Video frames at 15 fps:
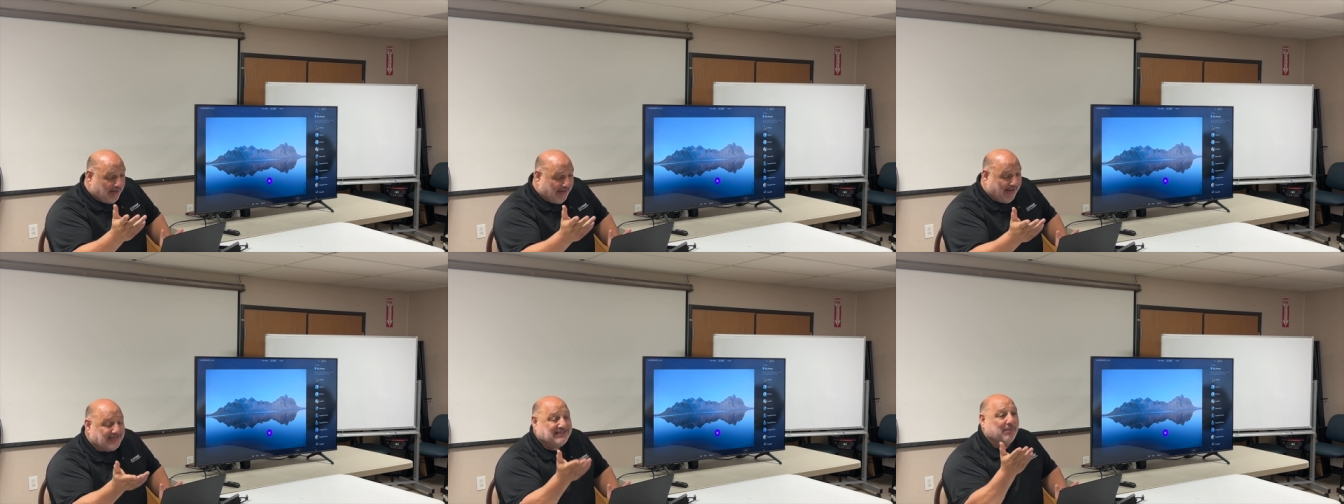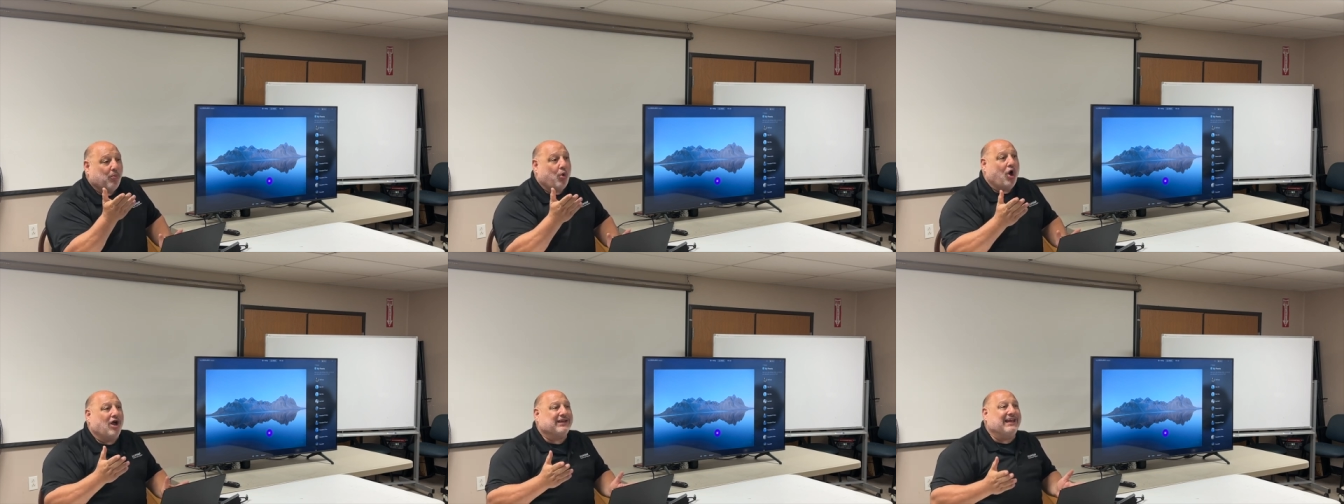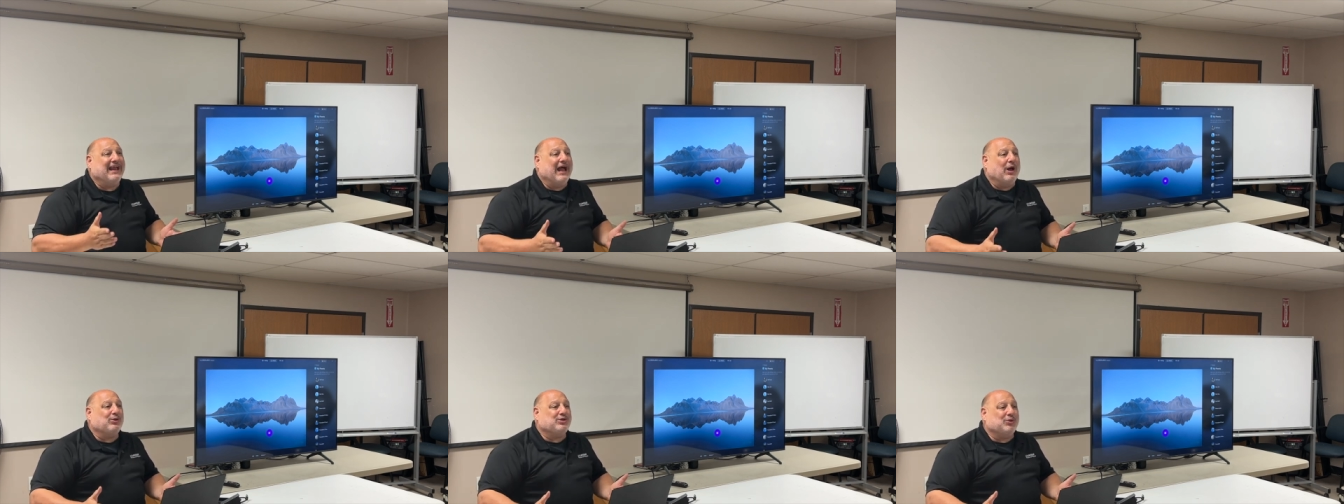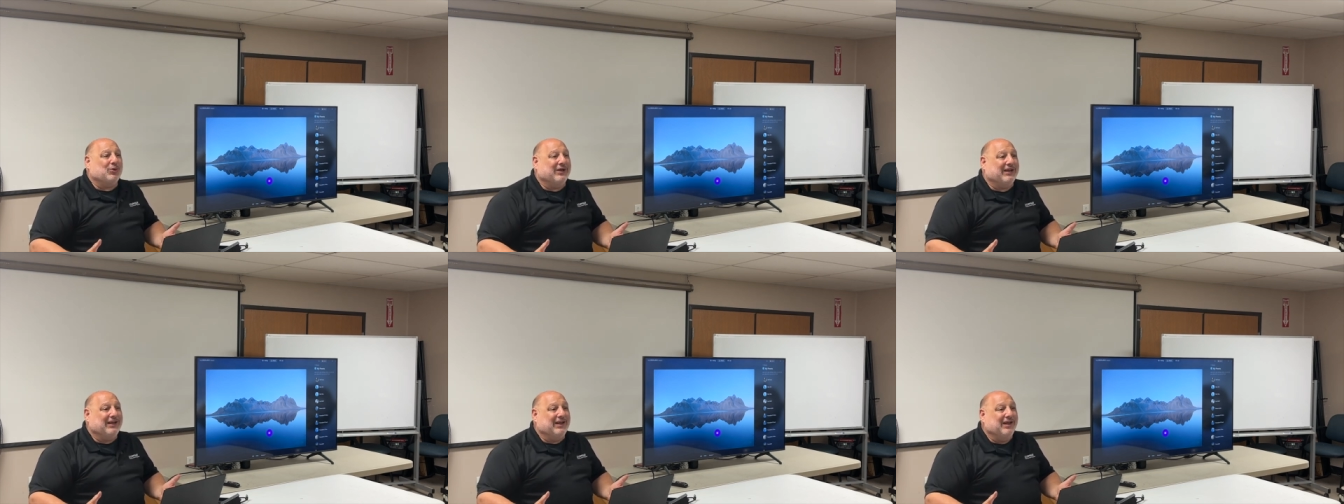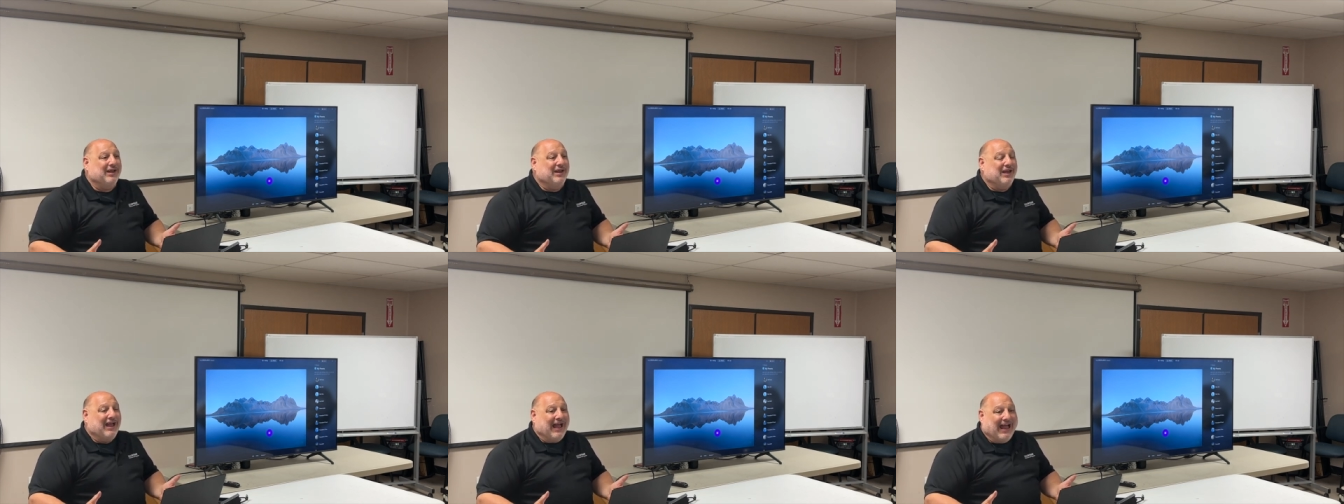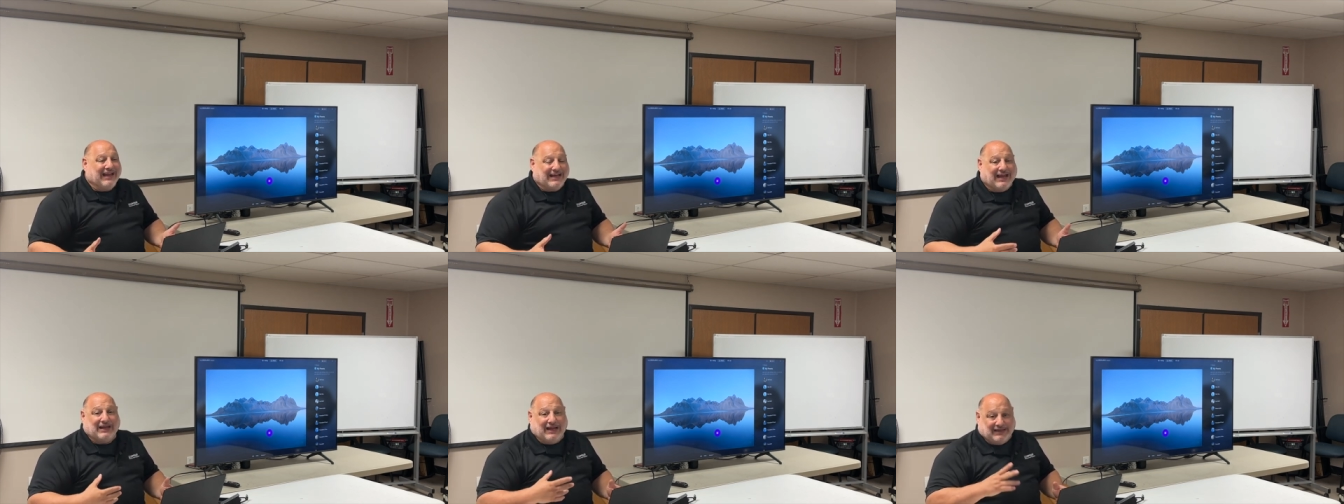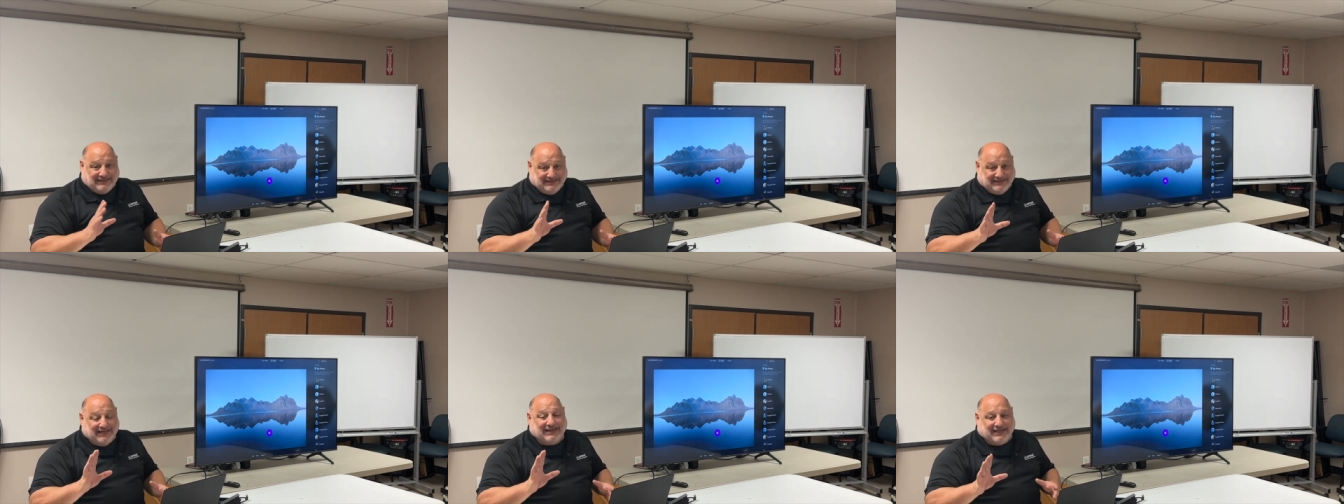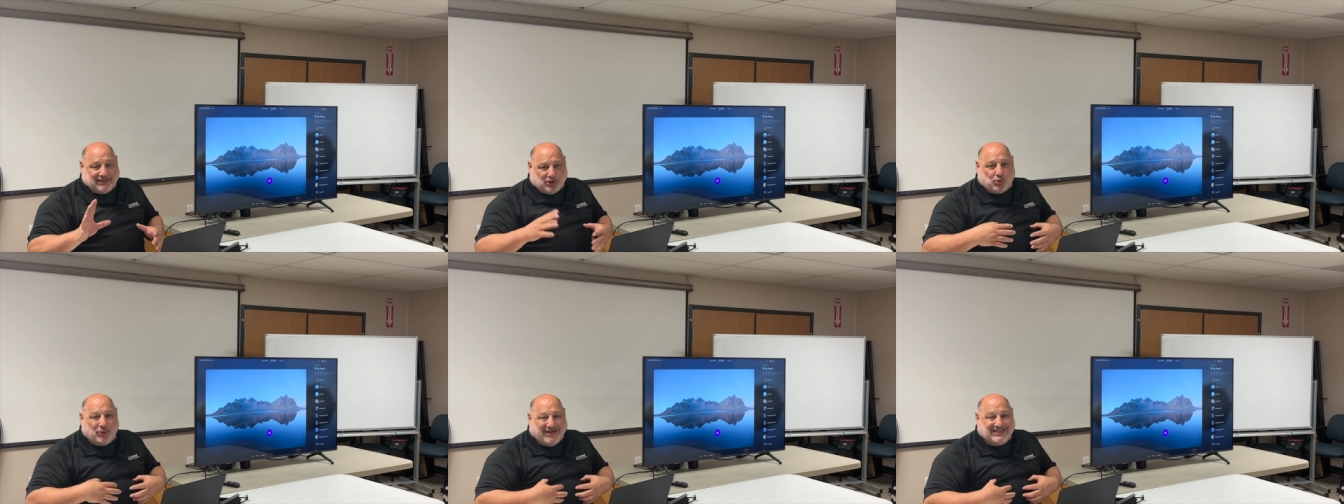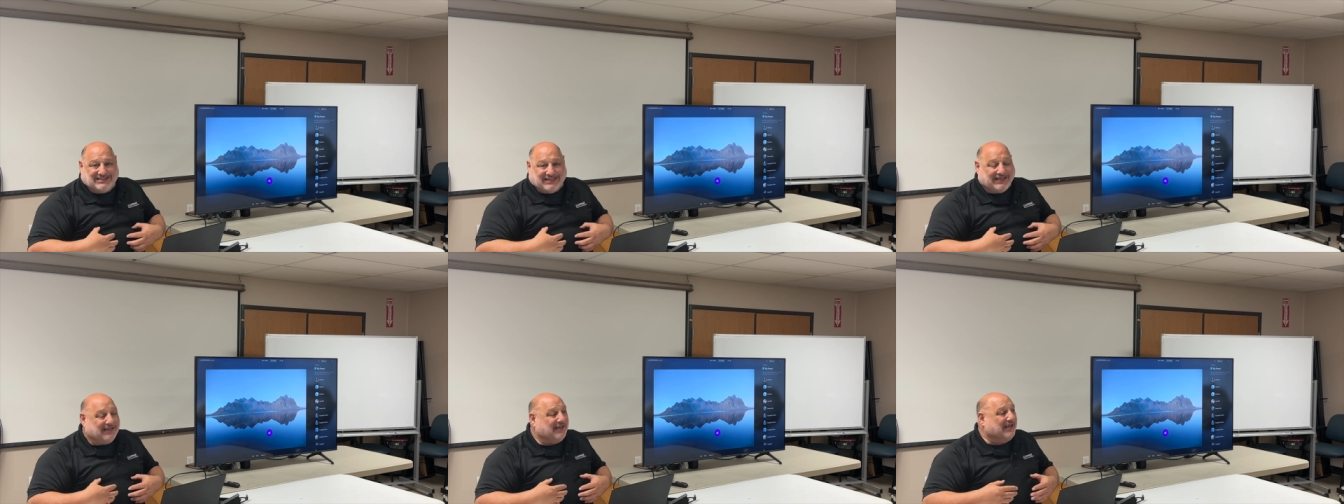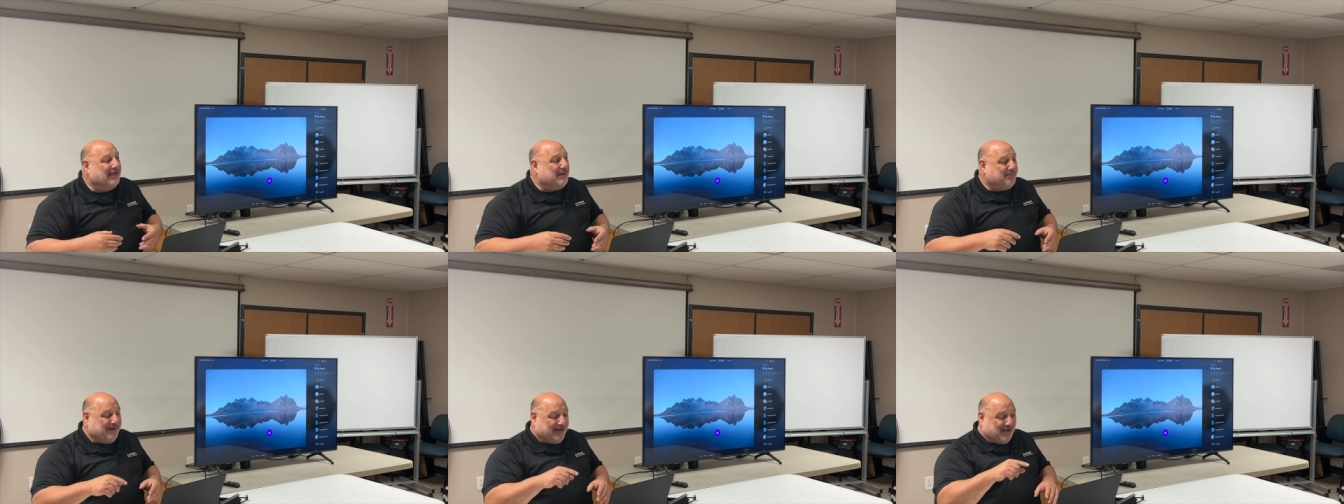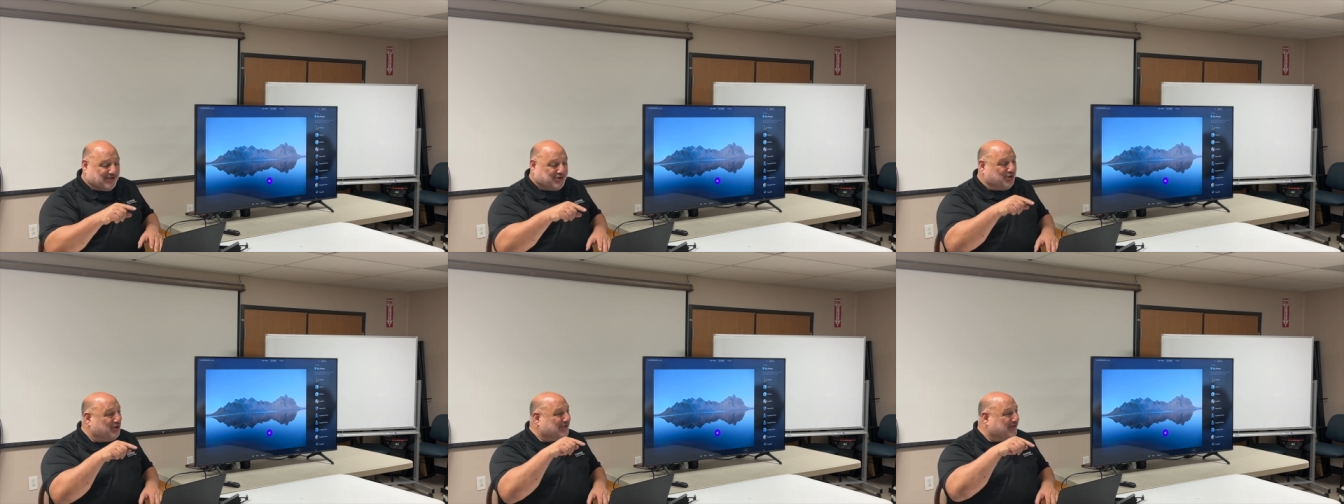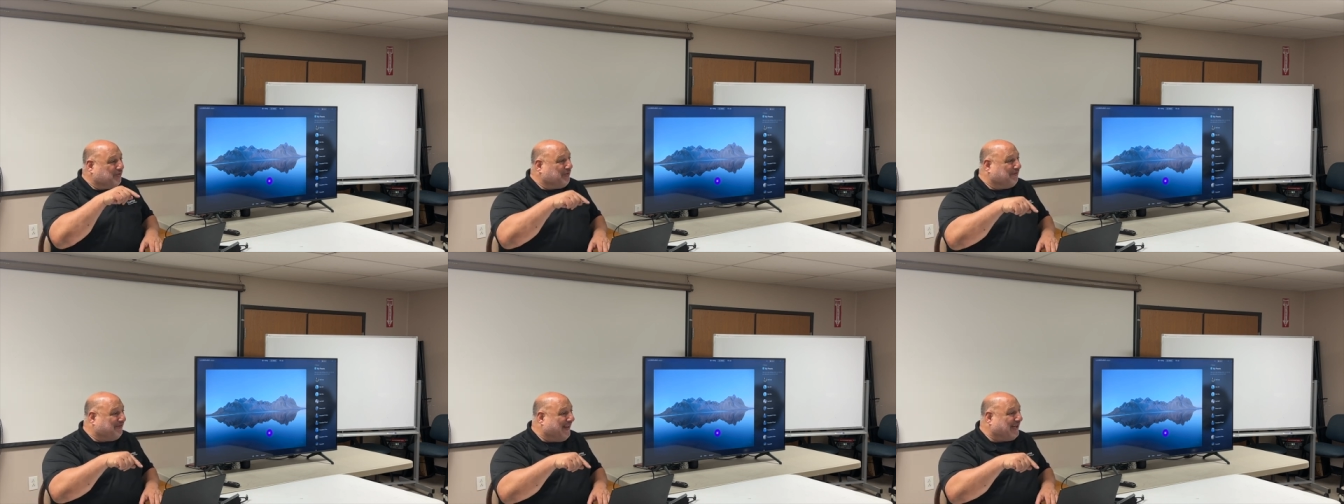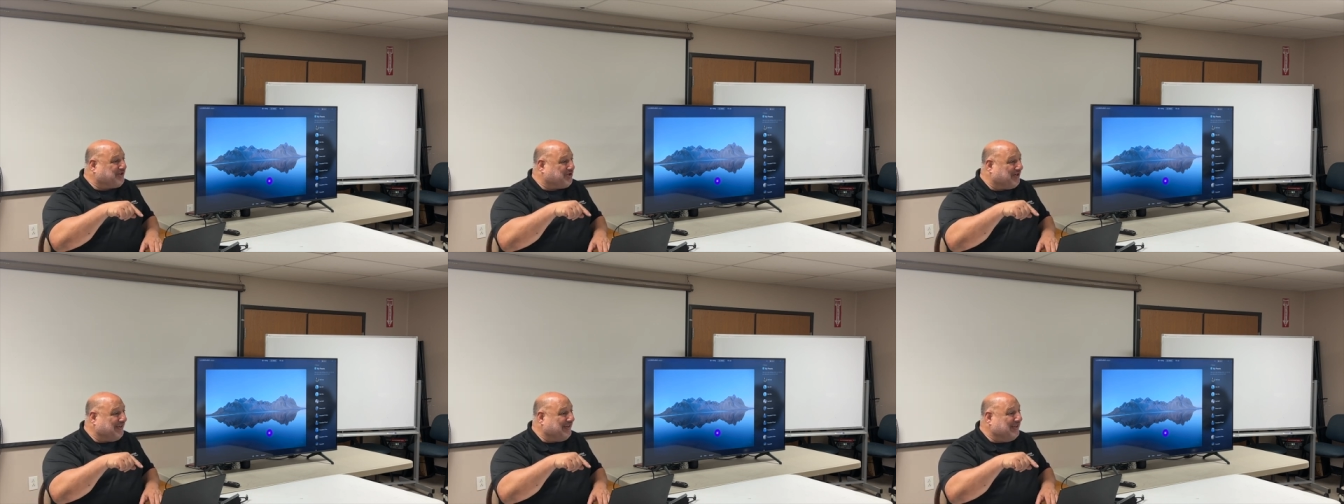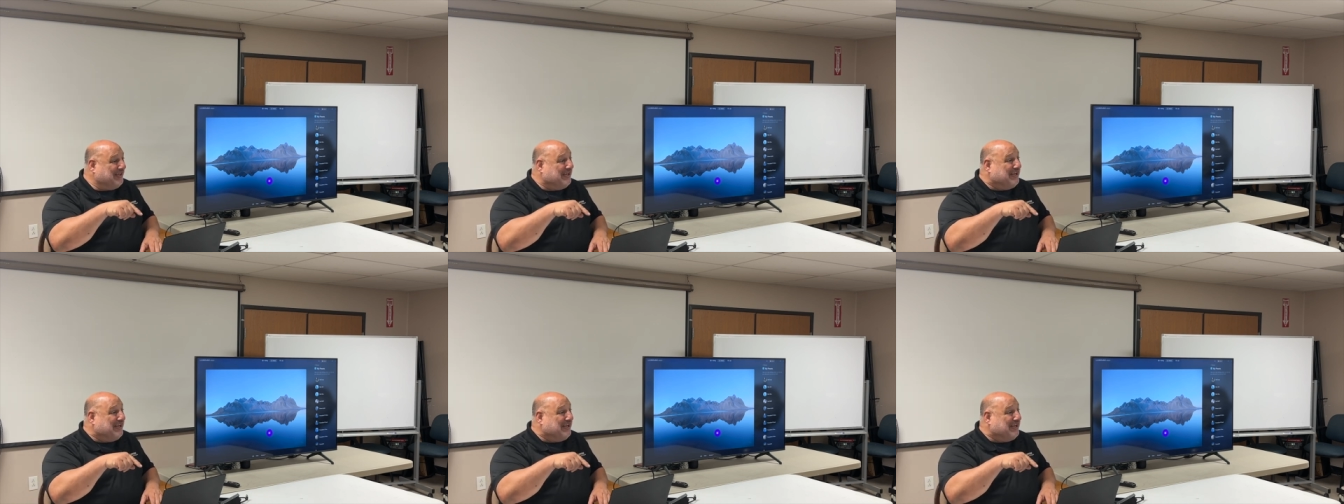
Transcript: As I'm walking out to it, I, I, I did get queasy because you look at the reflection.